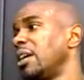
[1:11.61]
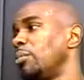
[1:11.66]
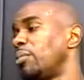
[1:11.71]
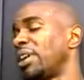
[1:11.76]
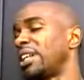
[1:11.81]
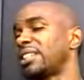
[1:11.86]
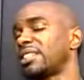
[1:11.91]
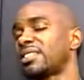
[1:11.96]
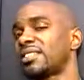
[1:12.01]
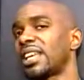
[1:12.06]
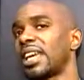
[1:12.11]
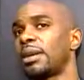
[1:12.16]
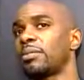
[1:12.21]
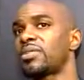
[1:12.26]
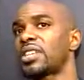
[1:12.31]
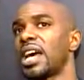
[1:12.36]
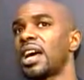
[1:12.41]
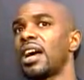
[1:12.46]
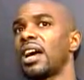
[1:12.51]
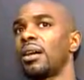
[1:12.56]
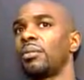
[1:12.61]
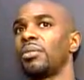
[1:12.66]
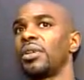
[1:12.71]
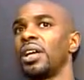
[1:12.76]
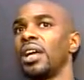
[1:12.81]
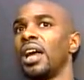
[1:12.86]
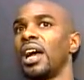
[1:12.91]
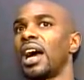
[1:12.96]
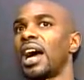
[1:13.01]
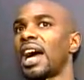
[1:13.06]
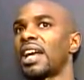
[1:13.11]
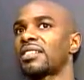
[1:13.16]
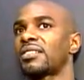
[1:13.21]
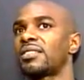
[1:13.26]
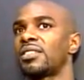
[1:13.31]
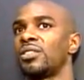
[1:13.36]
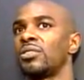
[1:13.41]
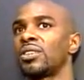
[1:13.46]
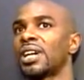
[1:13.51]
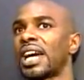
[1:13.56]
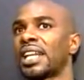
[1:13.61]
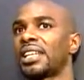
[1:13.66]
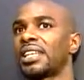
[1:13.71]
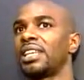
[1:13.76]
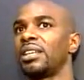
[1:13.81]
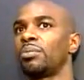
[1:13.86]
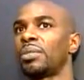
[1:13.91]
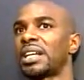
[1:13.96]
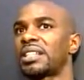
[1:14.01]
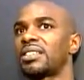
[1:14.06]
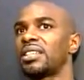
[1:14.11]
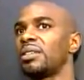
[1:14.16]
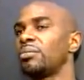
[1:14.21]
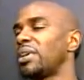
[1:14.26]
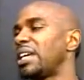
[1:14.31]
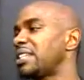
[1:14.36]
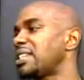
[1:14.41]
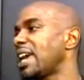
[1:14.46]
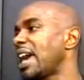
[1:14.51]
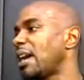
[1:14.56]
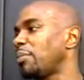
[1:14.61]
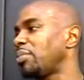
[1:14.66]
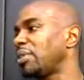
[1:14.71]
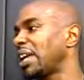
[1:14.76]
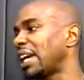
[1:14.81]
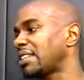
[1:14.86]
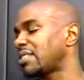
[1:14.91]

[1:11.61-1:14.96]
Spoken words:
But at the same time, I still got to keep my teammates happy.